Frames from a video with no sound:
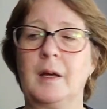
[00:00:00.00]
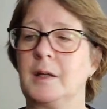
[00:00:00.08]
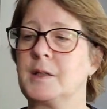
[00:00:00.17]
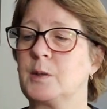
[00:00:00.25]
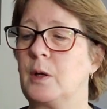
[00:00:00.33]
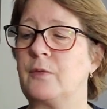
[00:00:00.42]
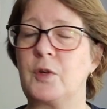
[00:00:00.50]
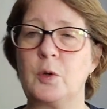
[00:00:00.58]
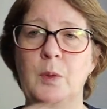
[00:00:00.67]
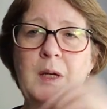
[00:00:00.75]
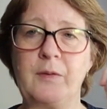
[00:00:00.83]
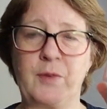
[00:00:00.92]
So if you
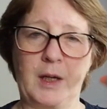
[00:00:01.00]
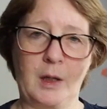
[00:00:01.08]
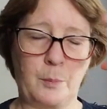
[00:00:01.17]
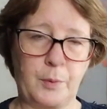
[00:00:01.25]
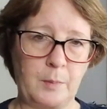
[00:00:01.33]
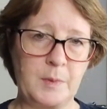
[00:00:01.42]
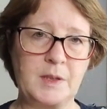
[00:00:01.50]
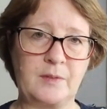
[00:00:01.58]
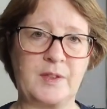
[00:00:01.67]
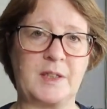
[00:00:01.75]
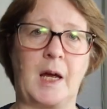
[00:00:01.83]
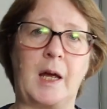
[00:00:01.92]
were living in a primitive
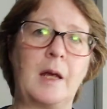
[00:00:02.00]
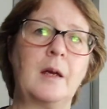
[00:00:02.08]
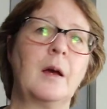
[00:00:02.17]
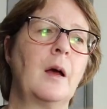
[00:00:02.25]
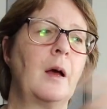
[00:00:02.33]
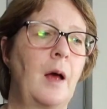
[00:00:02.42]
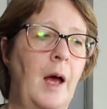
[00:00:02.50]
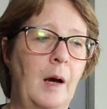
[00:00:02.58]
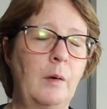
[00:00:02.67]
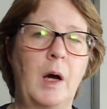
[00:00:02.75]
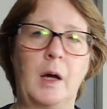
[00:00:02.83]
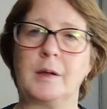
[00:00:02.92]
state,
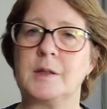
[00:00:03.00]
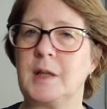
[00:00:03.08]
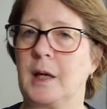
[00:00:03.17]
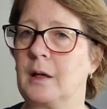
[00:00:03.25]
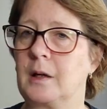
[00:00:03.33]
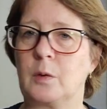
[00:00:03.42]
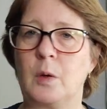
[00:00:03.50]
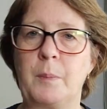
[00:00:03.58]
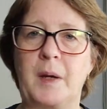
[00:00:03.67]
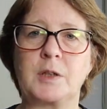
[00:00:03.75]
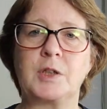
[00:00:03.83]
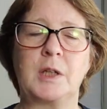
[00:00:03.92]
out hunting, going
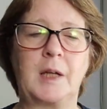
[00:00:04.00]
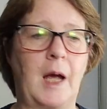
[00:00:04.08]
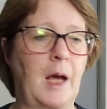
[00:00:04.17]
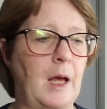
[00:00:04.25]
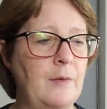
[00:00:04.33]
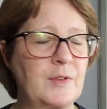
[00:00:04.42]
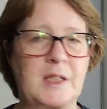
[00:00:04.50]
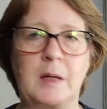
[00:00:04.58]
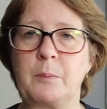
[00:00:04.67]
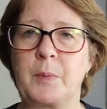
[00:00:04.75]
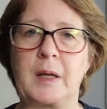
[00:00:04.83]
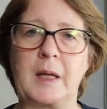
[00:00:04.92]
back to your cave,
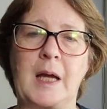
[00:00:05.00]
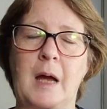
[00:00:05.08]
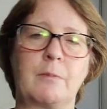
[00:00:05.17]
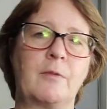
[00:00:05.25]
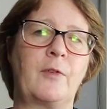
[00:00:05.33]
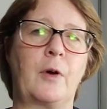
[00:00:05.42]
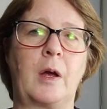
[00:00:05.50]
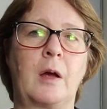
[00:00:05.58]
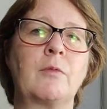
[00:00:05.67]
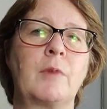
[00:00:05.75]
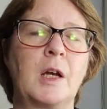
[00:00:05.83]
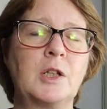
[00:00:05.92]
sitting by the campfire,
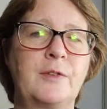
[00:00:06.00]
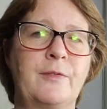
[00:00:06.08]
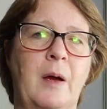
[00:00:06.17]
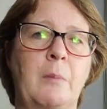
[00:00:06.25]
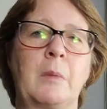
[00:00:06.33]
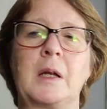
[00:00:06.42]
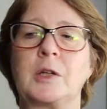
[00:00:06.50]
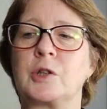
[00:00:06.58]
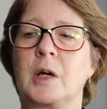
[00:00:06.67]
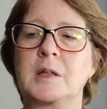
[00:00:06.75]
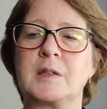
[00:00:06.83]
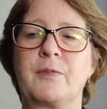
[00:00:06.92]
around your family,
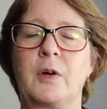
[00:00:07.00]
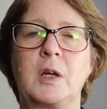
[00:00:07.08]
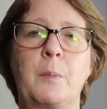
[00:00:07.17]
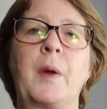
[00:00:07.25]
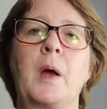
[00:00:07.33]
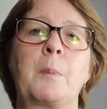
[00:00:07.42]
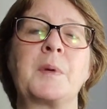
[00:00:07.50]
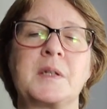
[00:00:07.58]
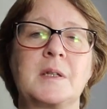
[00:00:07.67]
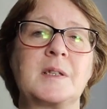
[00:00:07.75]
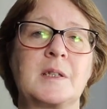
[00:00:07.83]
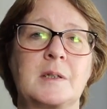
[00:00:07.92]
trying to find a purpose
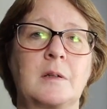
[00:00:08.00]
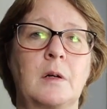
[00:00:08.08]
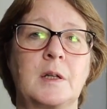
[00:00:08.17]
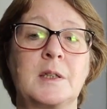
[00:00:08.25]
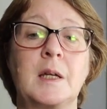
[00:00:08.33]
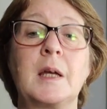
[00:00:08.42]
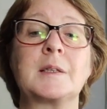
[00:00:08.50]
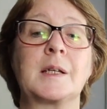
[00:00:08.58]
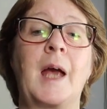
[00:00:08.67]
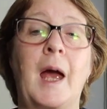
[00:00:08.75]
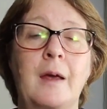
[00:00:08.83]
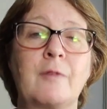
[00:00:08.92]
in society as a
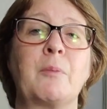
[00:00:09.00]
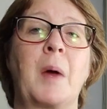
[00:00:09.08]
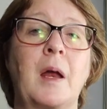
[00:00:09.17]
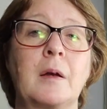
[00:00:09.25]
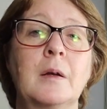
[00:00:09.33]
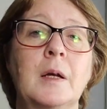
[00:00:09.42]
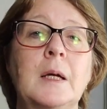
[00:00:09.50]
caveman,